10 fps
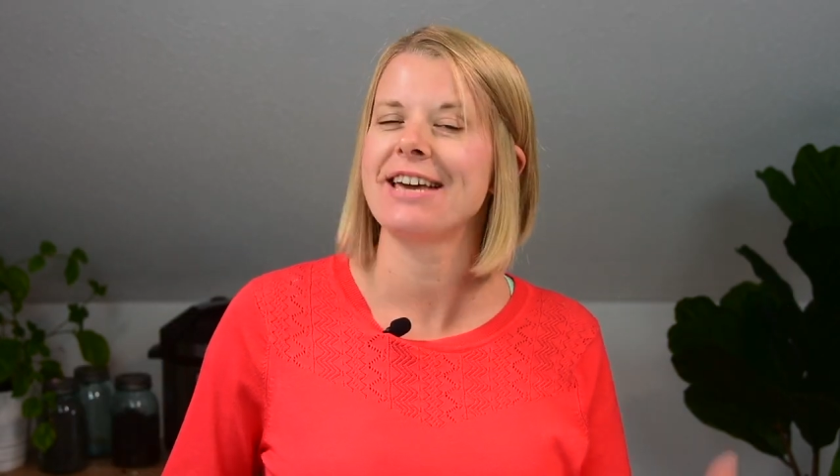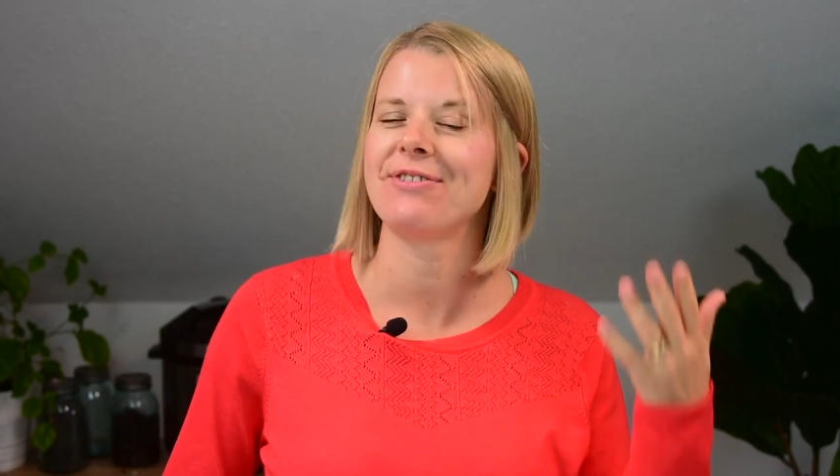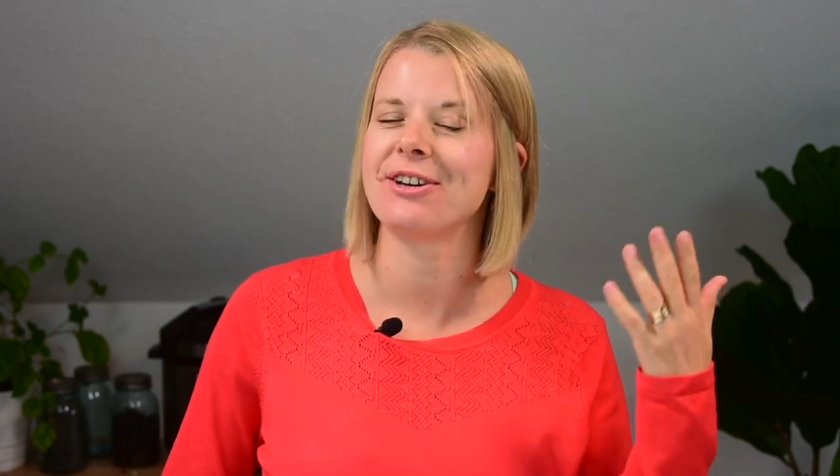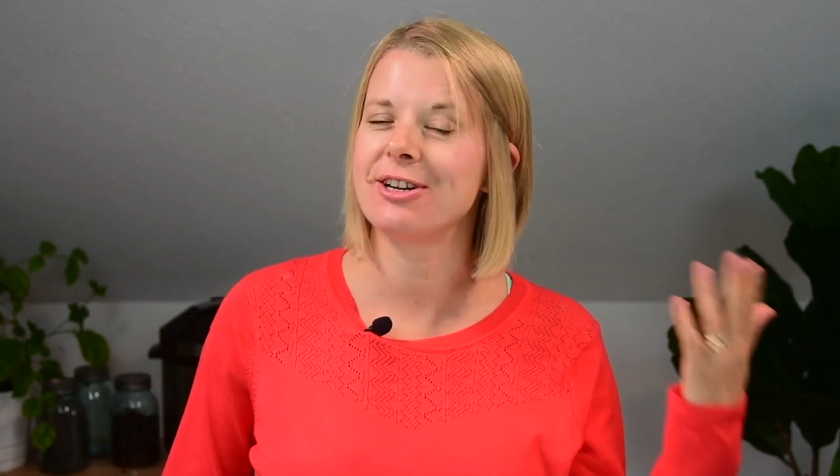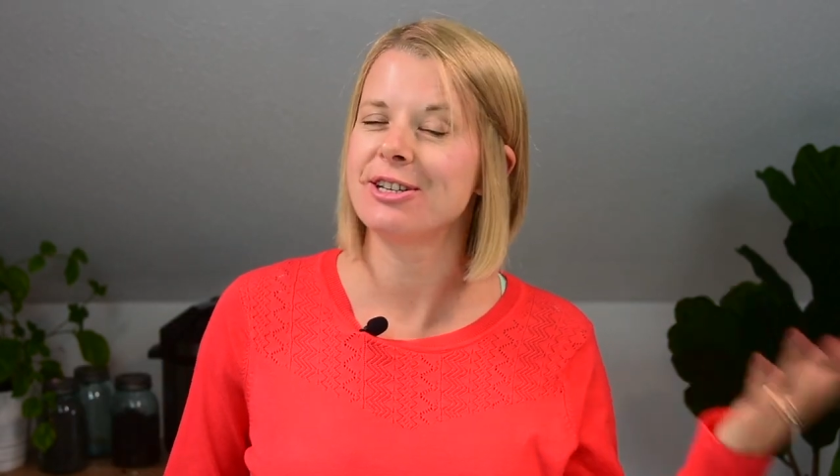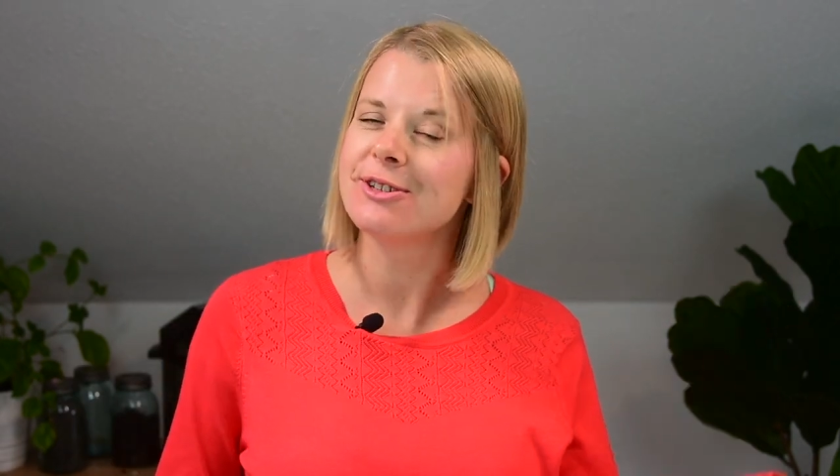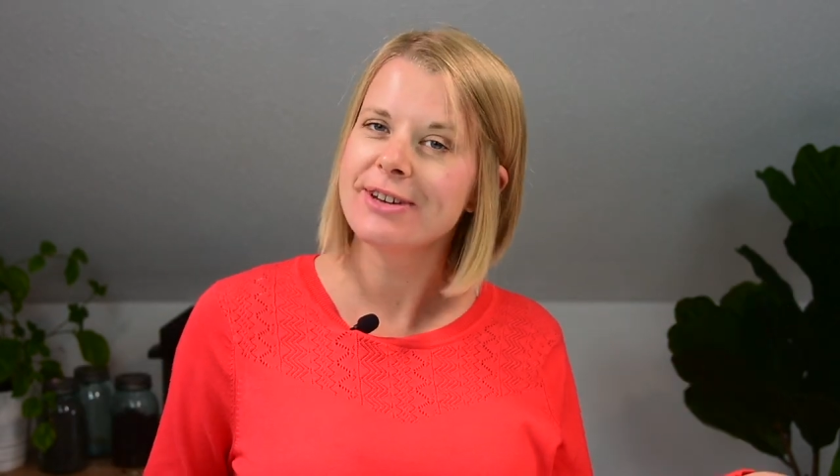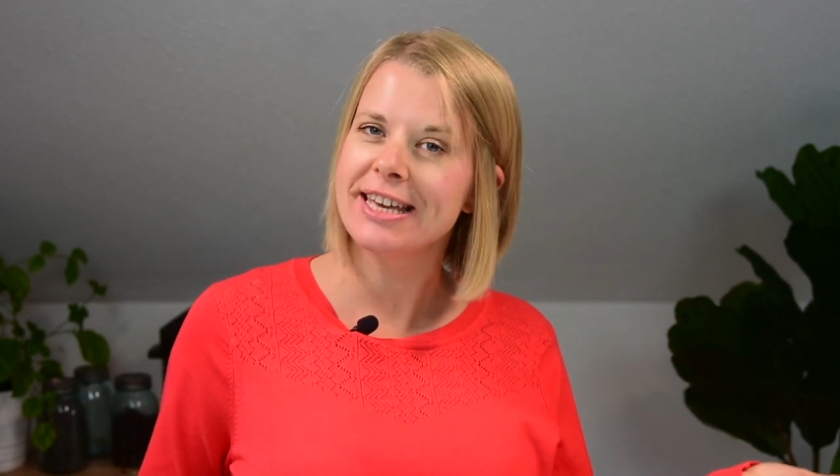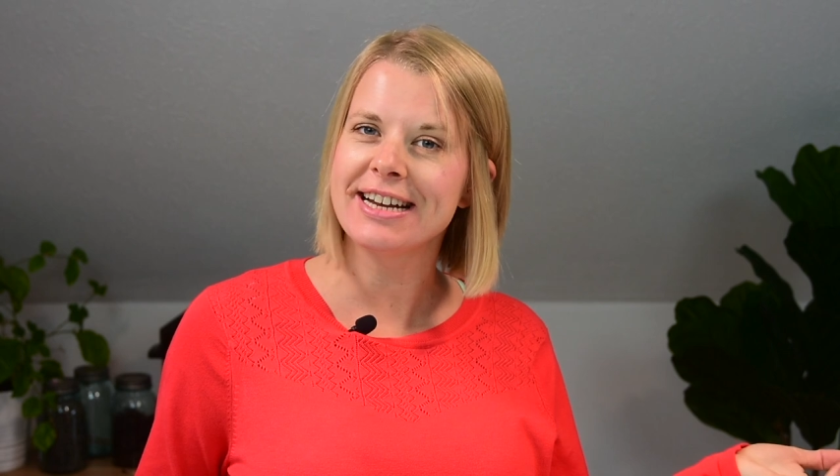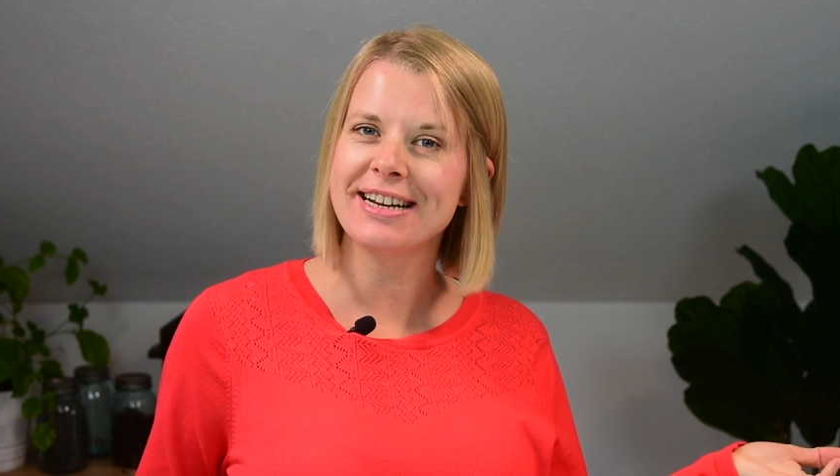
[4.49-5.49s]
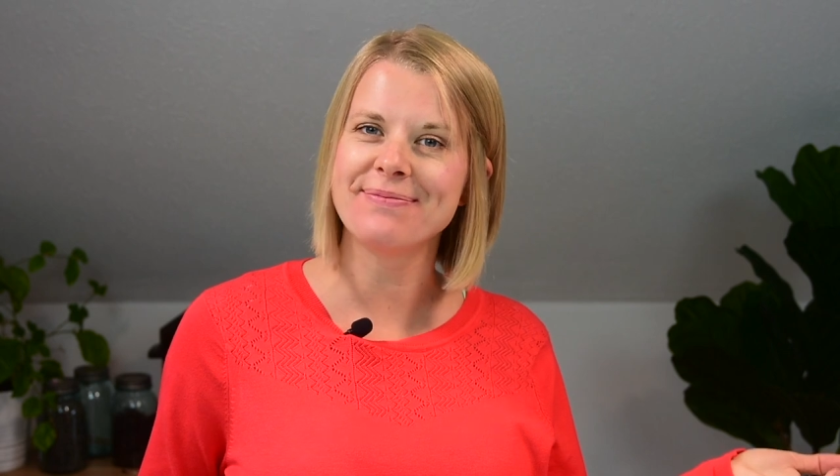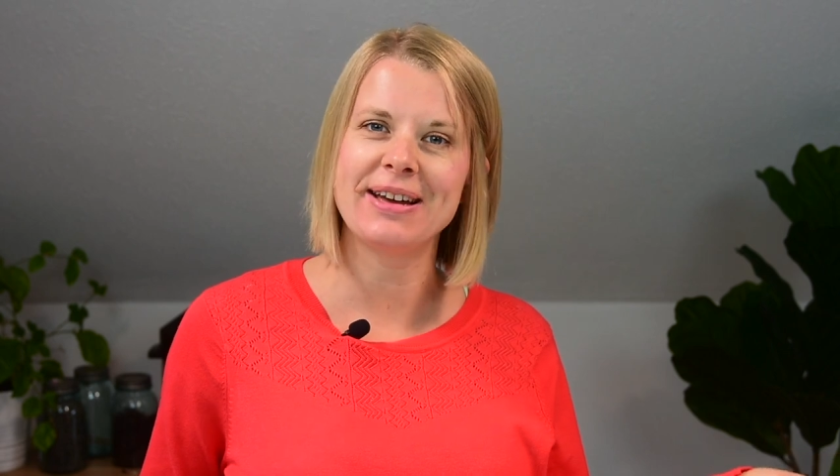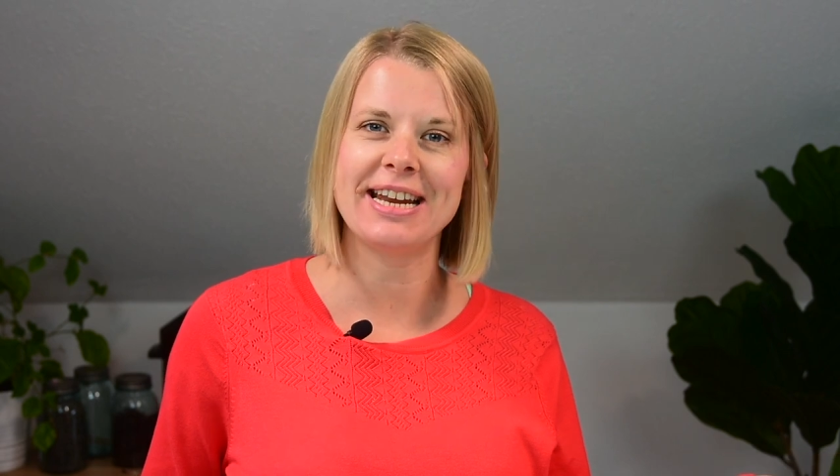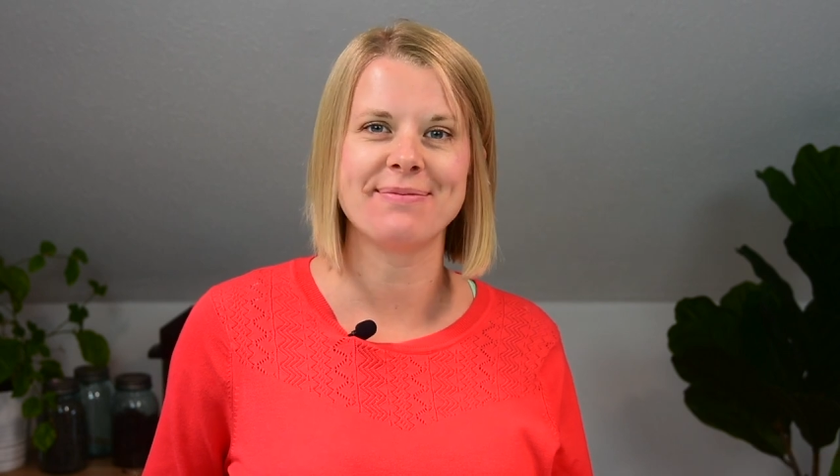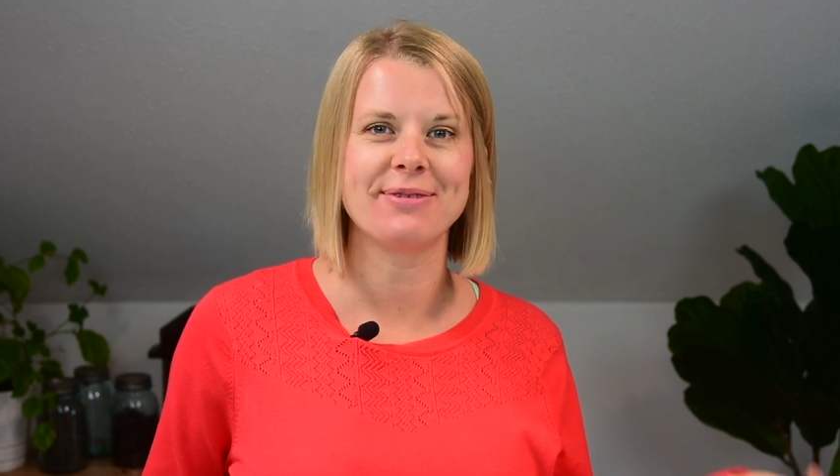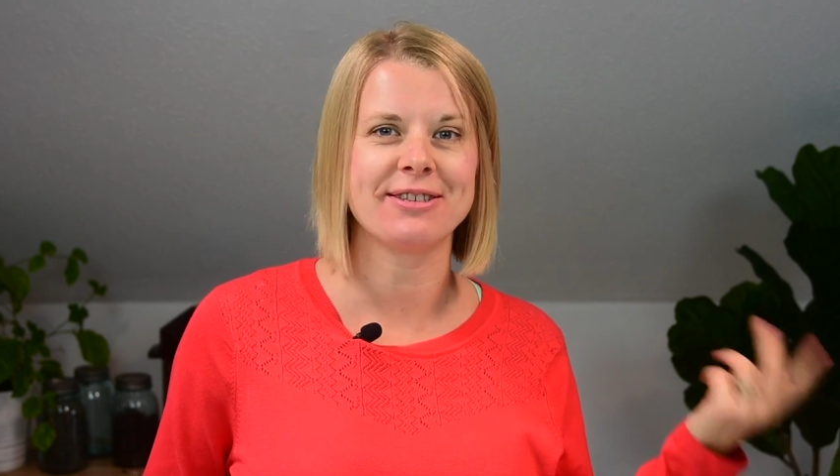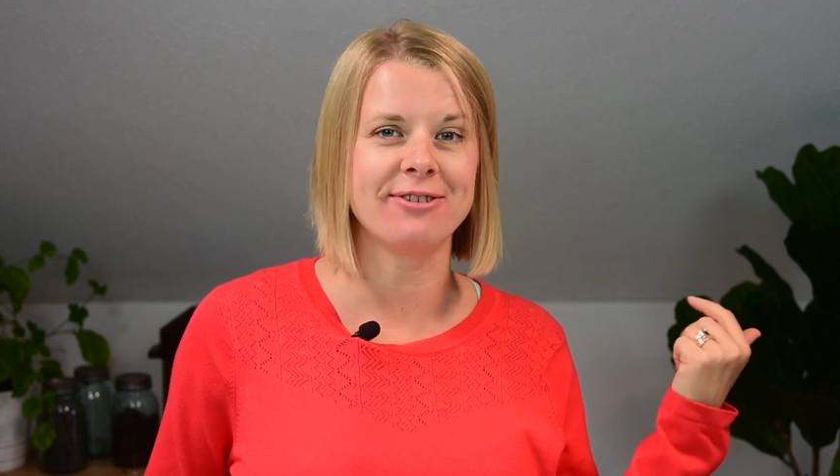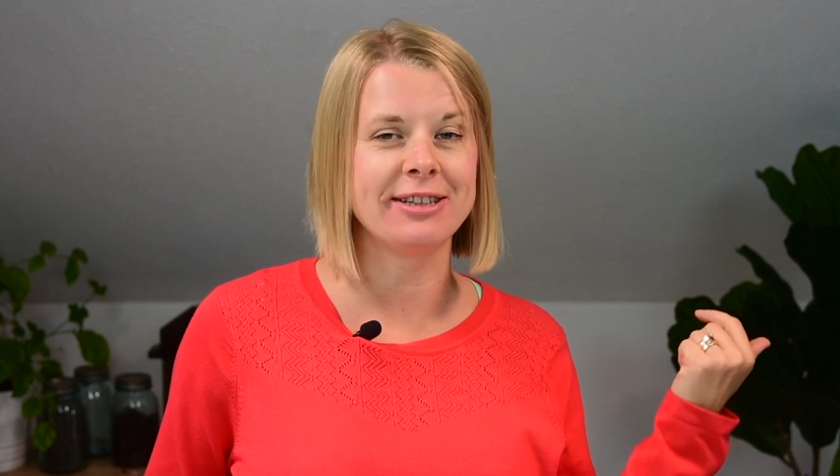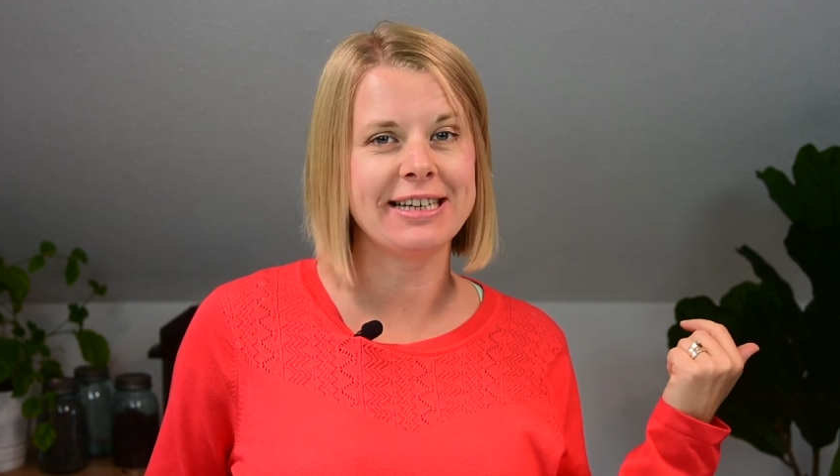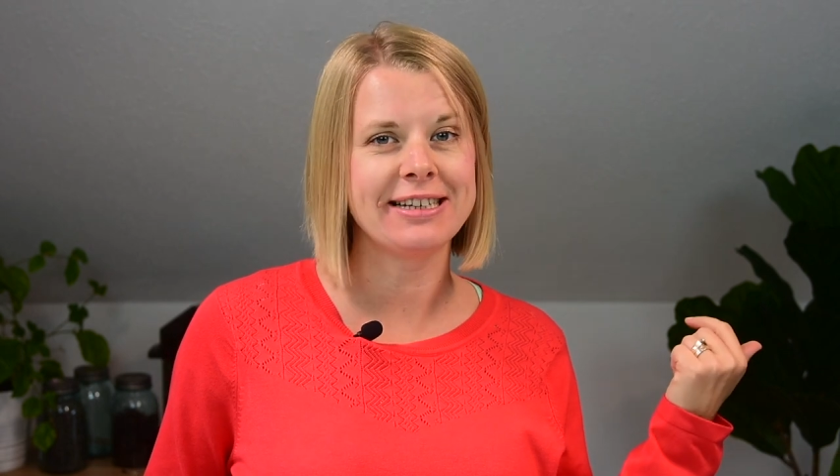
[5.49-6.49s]
If you're new here, my name is
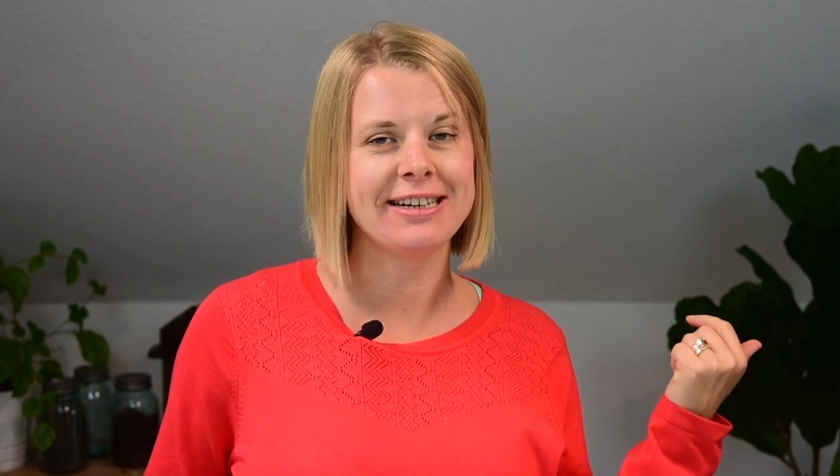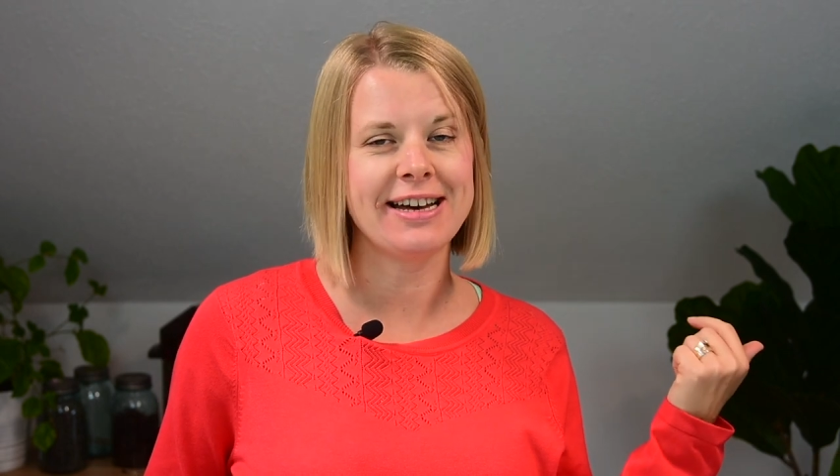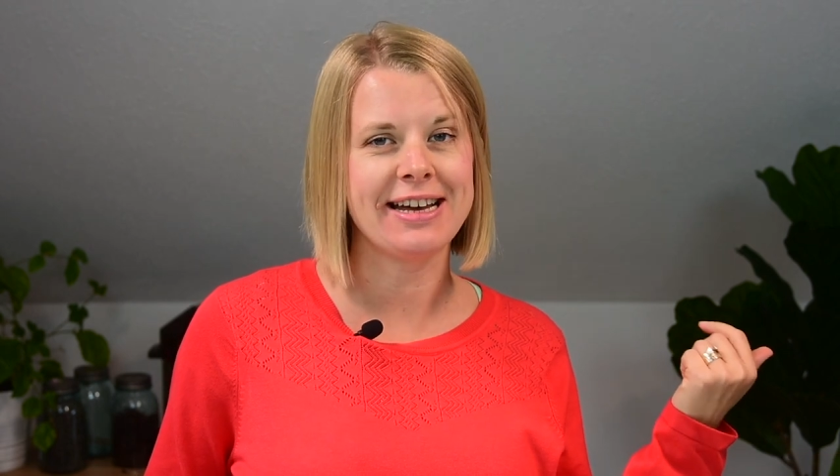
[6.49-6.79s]
Olena